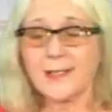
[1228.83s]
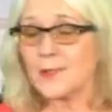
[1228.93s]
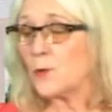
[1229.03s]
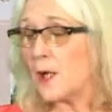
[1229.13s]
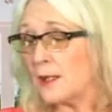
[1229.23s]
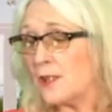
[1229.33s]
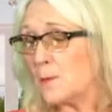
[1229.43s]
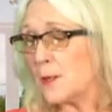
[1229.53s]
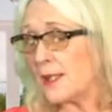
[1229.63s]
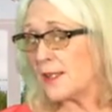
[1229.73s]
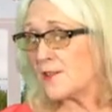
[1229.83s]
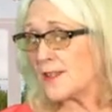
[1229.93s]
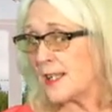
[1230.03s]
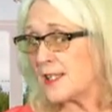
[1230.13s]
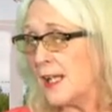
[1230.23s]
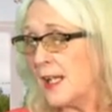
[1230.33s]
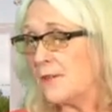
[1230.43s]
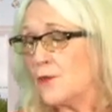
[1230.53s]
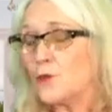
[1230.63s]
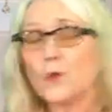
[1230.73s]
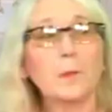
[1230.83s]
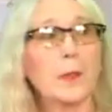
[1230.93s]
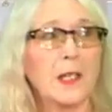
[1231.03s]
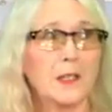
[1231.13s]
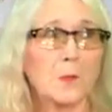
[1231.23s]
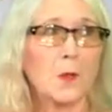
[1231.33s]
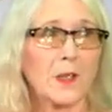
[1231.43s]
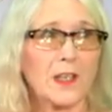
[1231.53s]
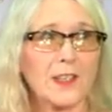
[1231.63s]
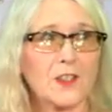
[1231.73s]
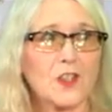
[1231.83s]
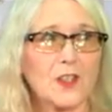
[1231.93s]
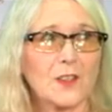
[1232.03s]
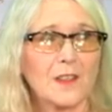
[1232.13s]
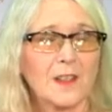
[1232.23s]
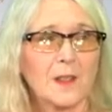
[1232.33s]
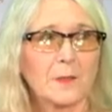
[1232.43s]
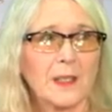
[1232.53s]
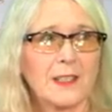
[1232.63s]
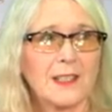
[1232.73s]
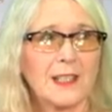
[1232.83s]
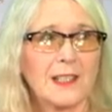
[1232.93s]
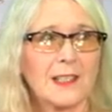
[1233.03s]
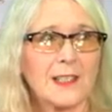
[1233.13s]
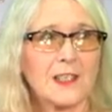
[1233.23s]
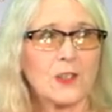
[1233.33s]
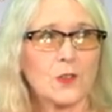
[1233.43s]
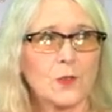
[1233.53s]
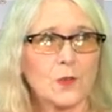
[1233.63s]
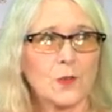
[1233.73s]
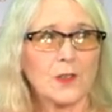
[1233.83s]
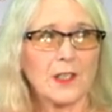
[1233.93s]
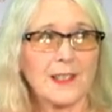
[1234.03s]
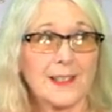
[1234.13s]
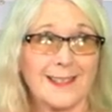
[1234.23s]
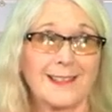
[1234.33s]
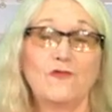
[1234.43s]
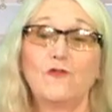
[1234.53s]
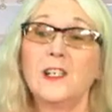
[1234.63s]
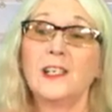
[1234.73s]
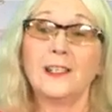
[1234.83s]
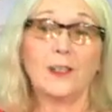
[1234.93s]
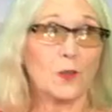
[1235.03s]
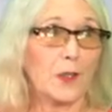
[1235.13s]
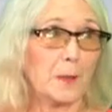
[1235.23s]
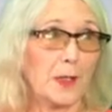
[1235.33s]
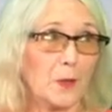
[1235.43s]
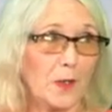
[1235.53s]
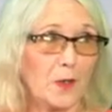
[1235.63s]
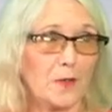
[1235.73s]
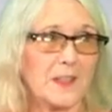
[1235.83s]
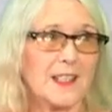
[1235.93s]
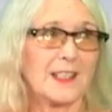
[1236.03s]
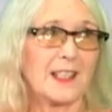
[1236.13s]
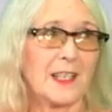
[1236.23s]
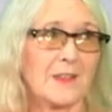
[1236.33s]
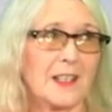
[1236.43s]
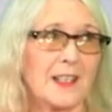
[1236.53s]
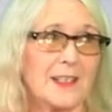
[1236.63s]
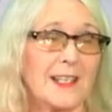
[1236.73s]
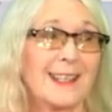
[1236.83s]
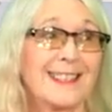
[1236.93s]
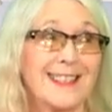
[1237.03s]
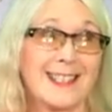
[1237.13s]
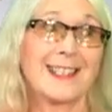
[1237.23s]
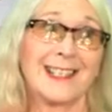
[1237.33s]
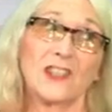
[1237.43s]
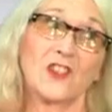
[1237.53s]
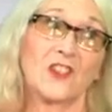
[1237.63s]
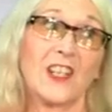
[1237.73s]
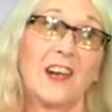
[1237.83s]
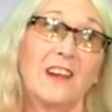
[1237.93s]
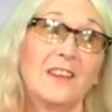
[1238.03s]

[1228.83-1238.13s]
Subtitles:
So a little bit like you said, if you don't pay your mortgage by the day that it's due, then it's really going to be going over to the left-hand side, and it's a danger there.